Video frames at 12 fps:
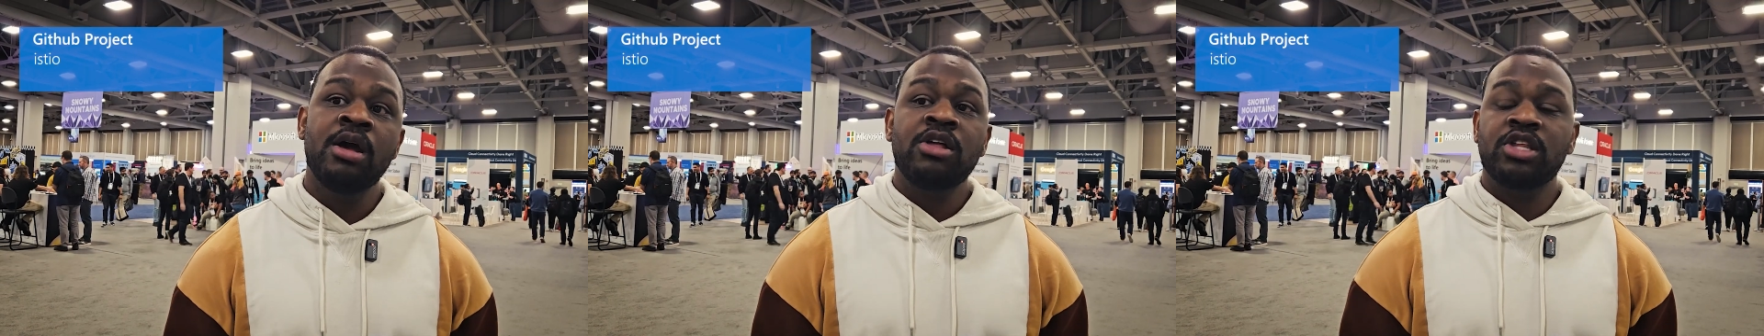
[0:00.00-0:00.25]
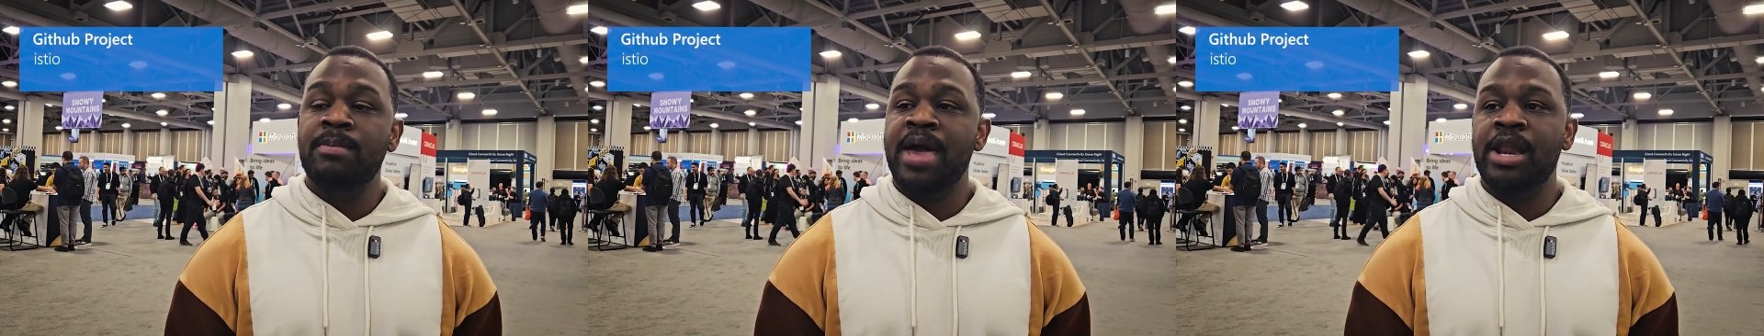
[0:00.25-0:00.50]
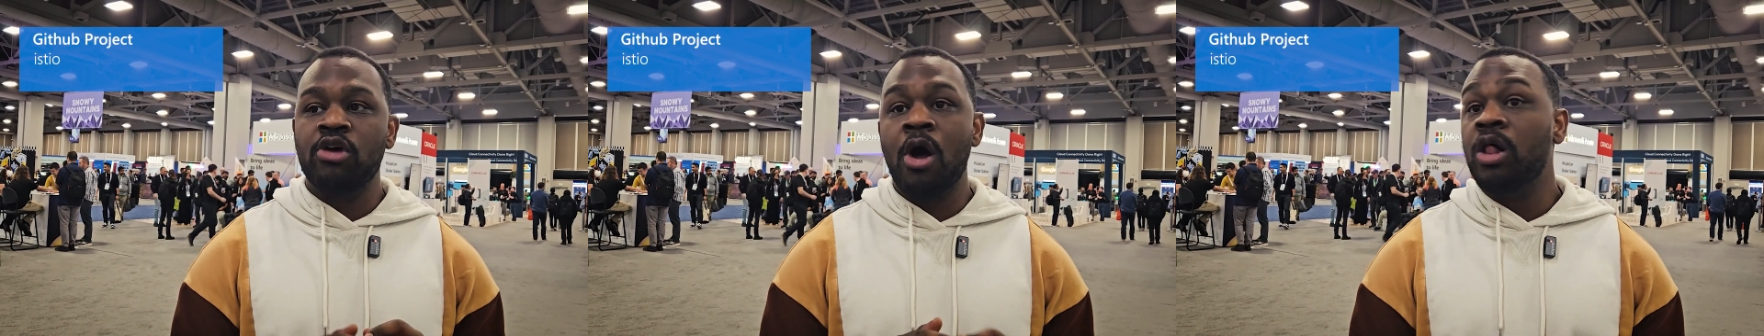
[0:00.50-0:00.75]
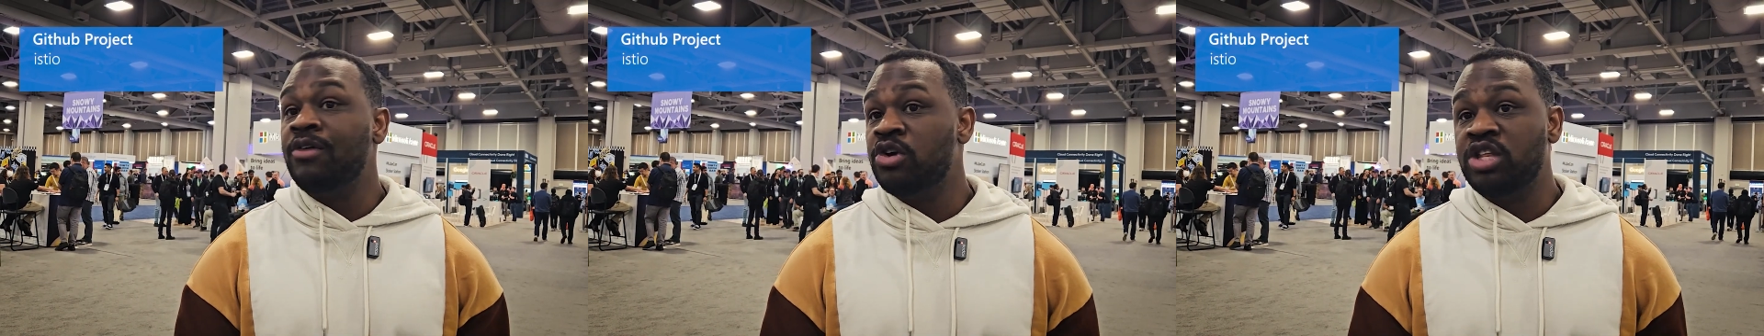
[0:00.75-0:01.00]
to manage
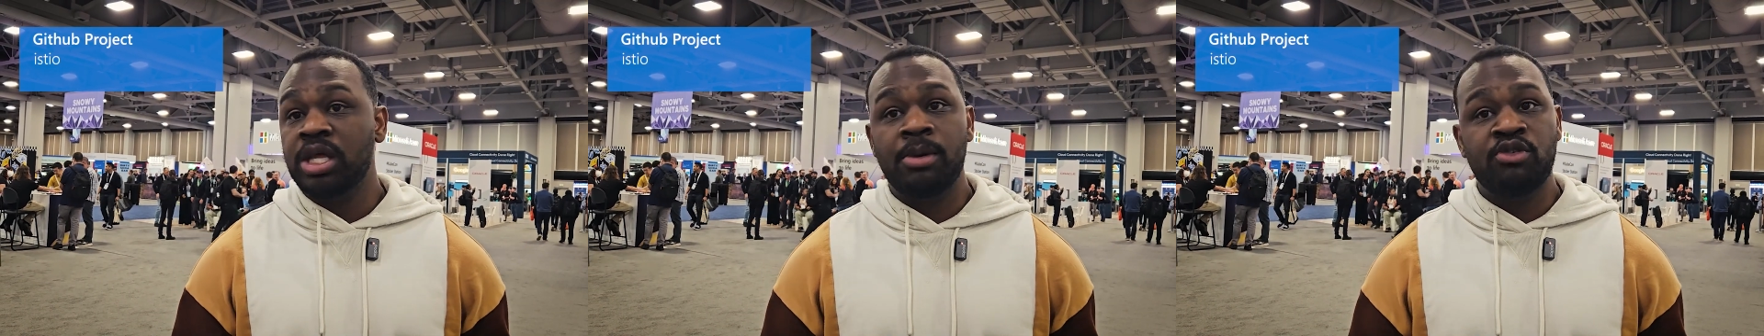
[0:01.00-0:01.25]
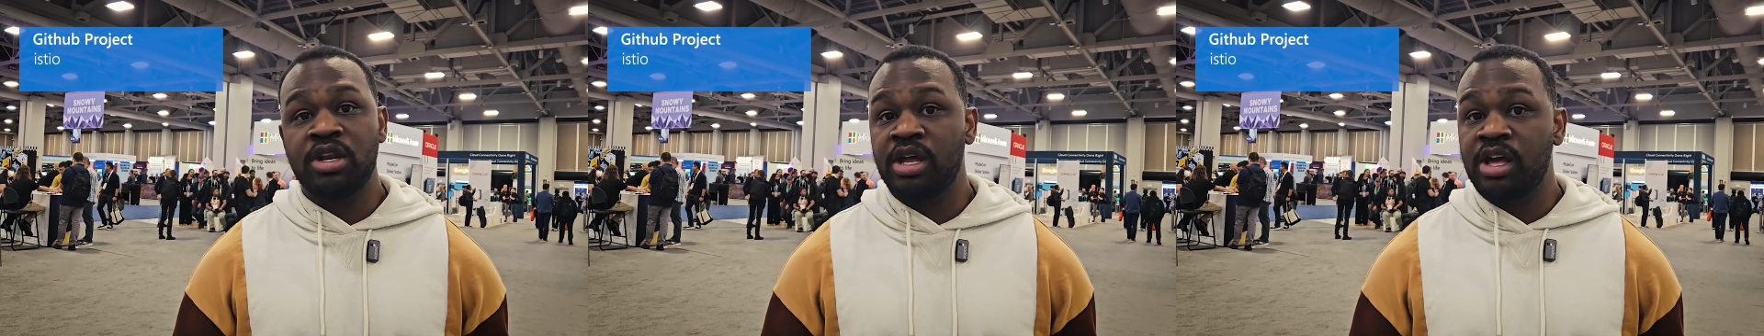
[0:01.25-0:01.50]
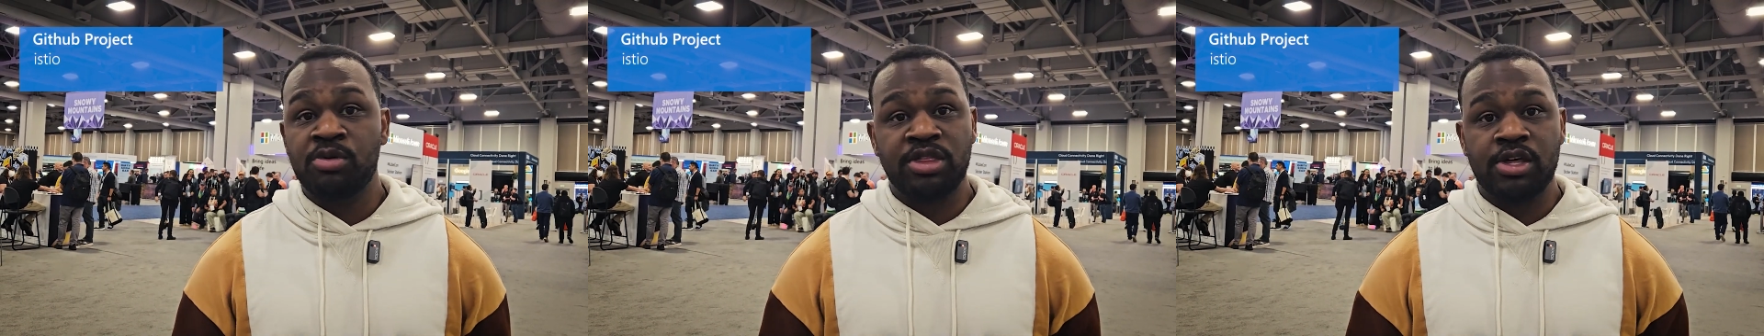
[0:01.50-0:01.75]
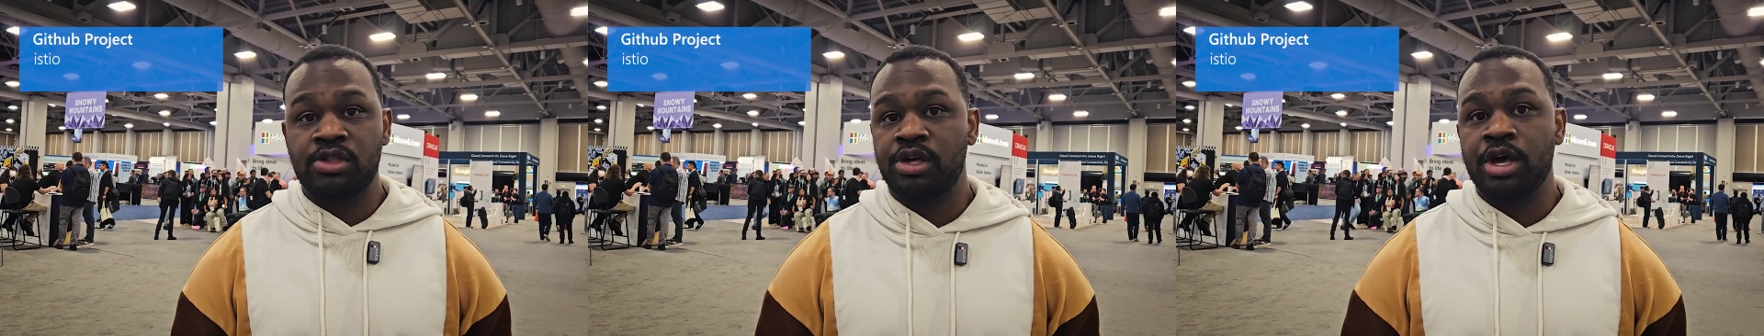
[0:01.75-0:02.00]
all of your telemetry needs with
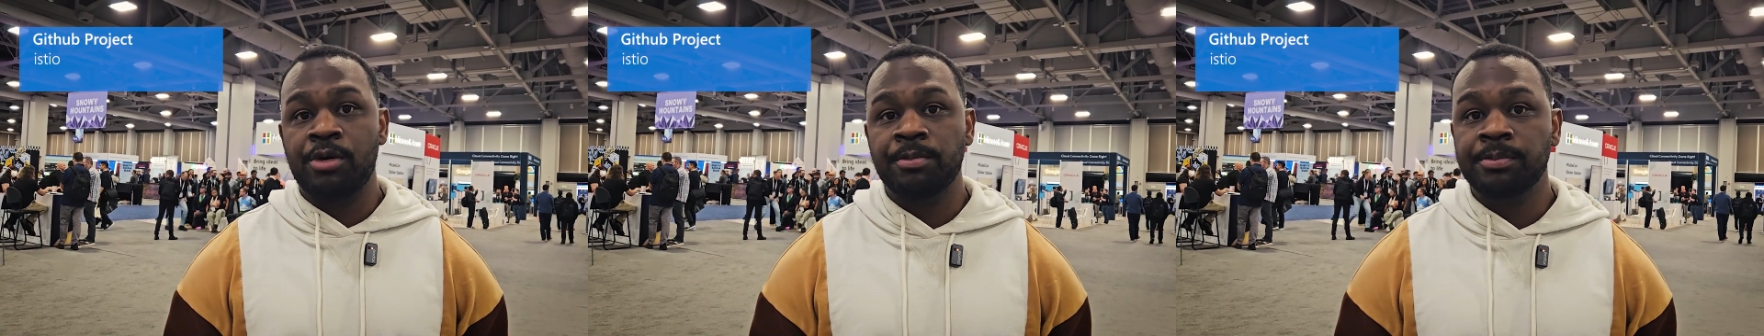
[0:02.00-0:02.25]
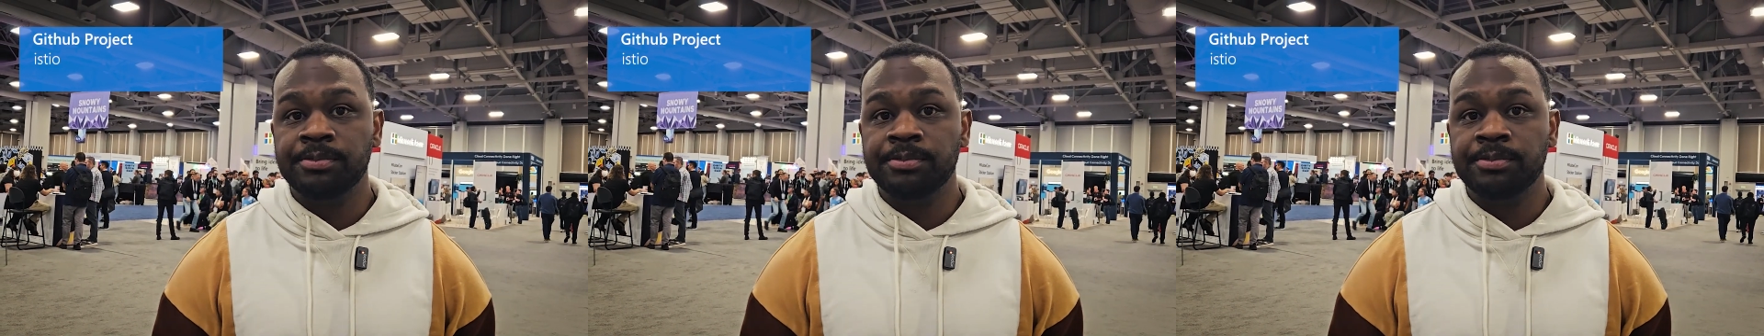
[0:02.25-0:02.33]
Istio.